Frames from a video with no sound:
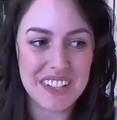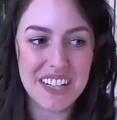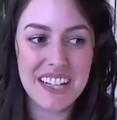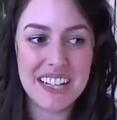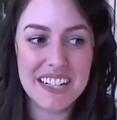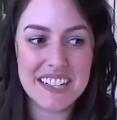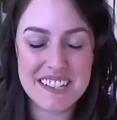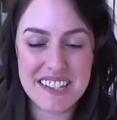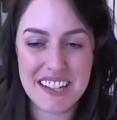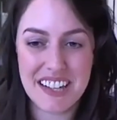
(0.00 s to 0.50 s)

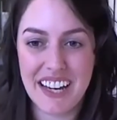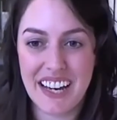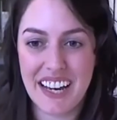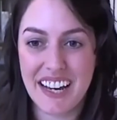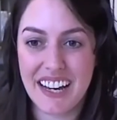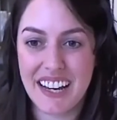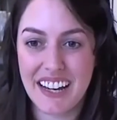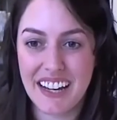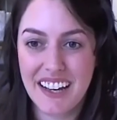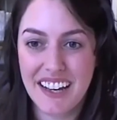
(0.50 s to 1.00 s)
it's
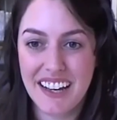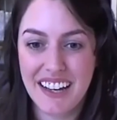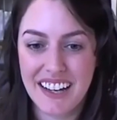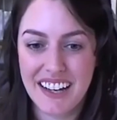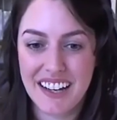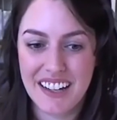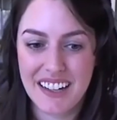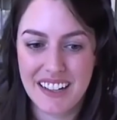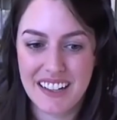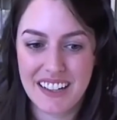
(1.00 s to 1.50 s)
like,
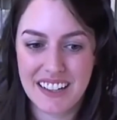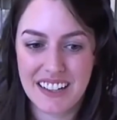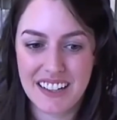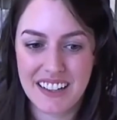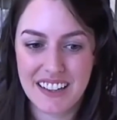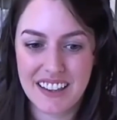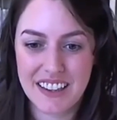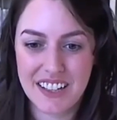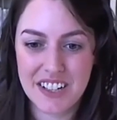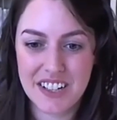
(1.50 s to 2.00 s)

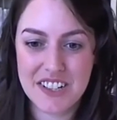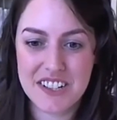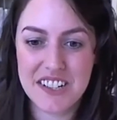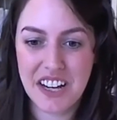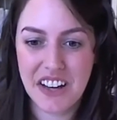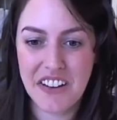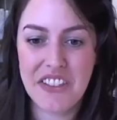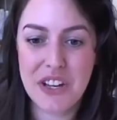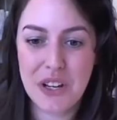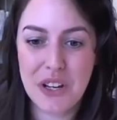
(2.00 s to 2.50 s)
there's
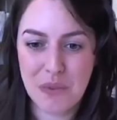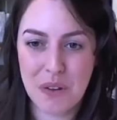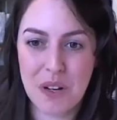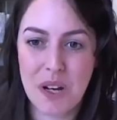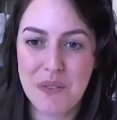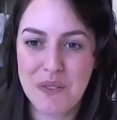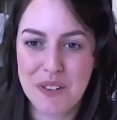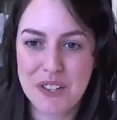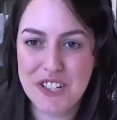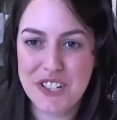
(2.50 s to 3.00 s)
nothing
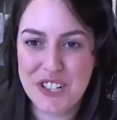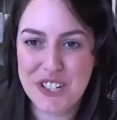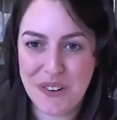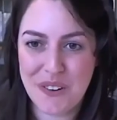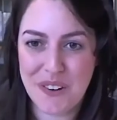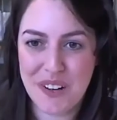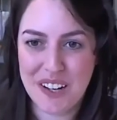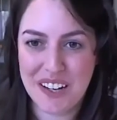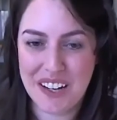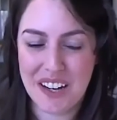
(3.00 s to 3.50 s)
wrong with
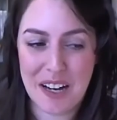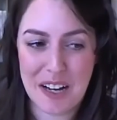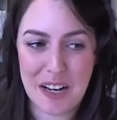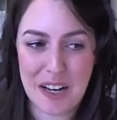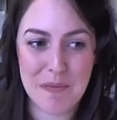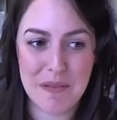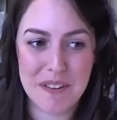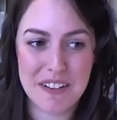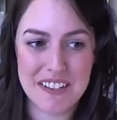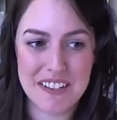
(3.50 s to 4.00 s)
showing
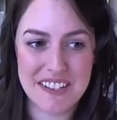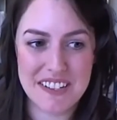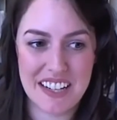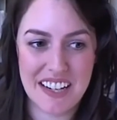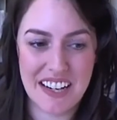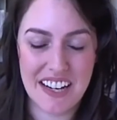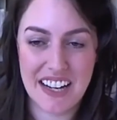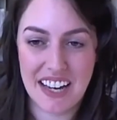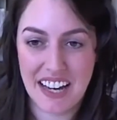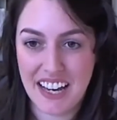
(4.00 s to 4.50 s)
up and saying,